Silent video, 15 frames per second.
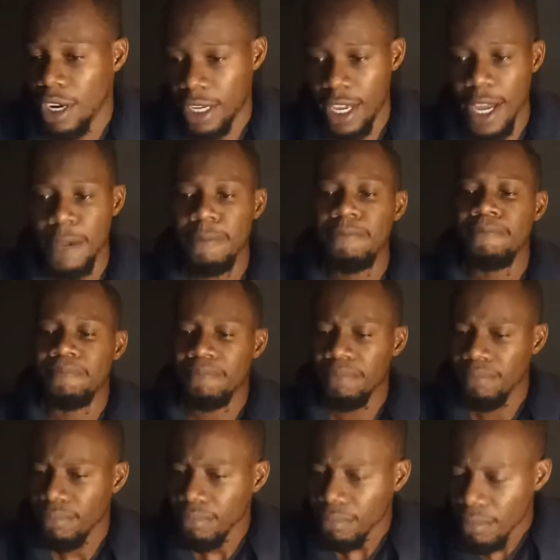Okay.
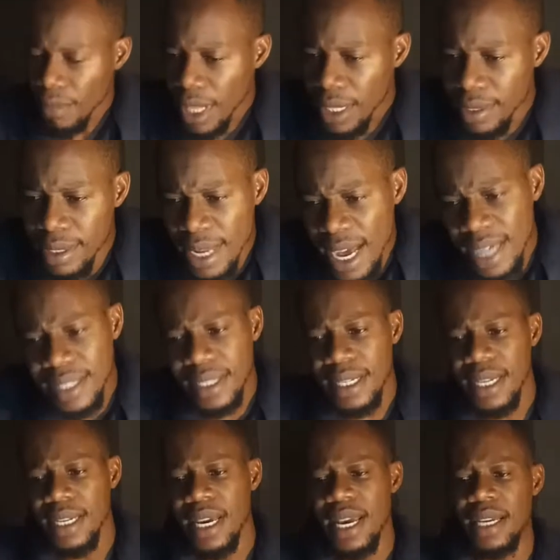Next
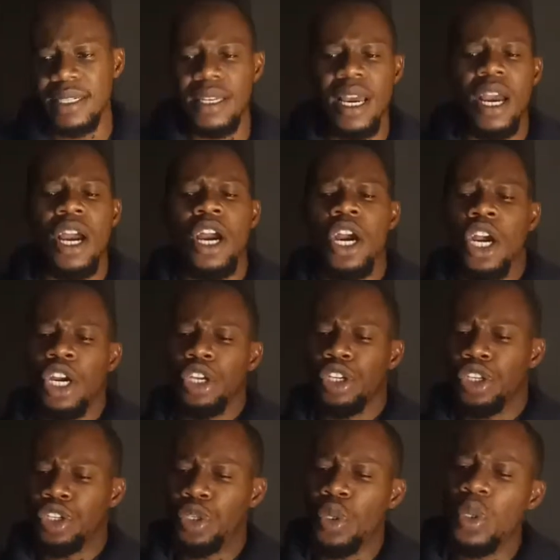thing is
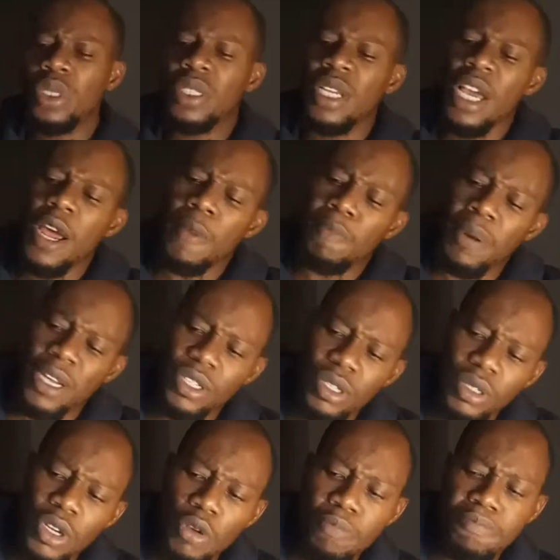use a
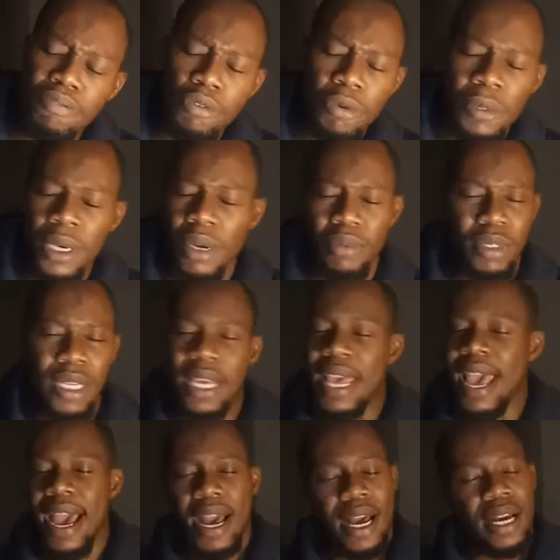personal pronoun.
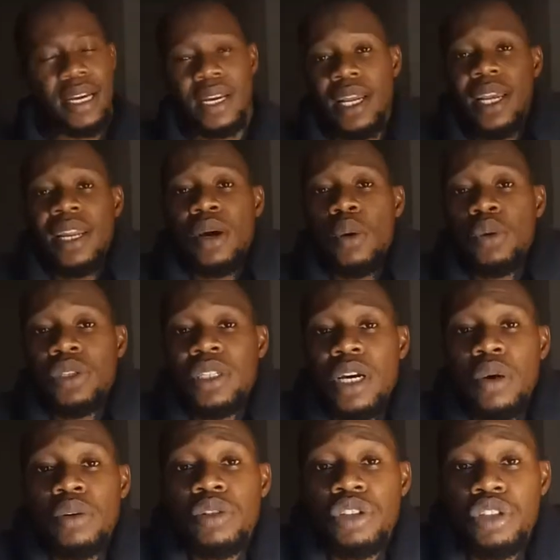Yeah,
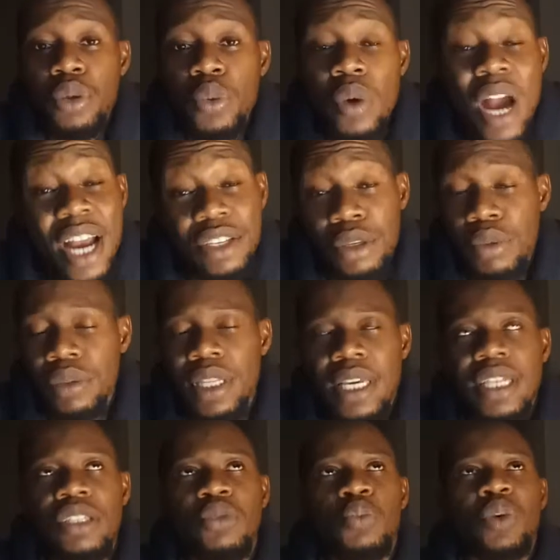secondary school, high school
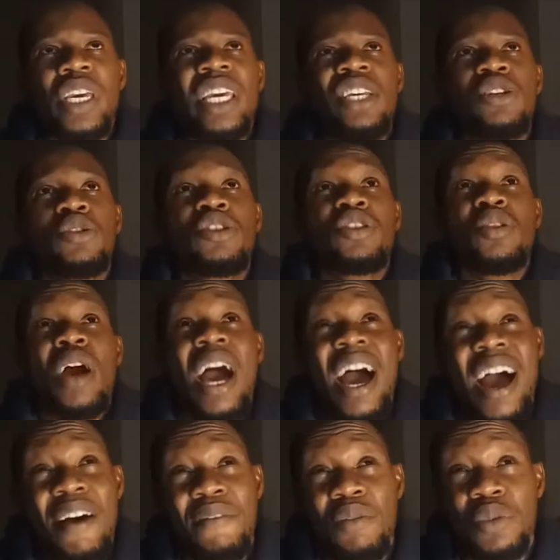days, we used to
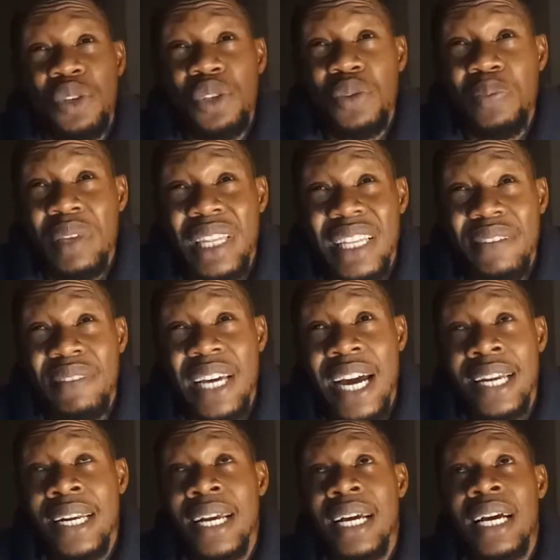believe
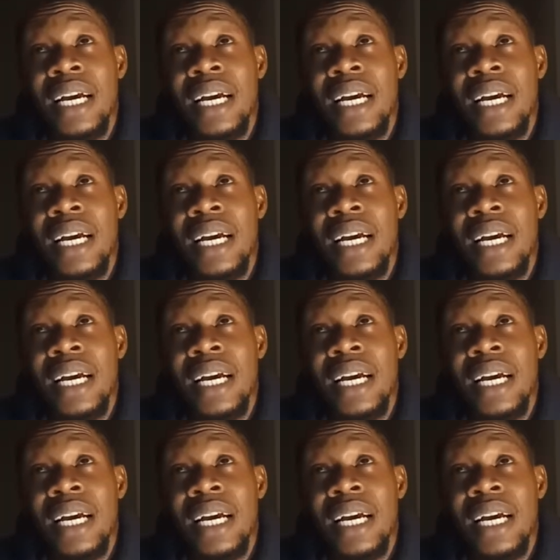that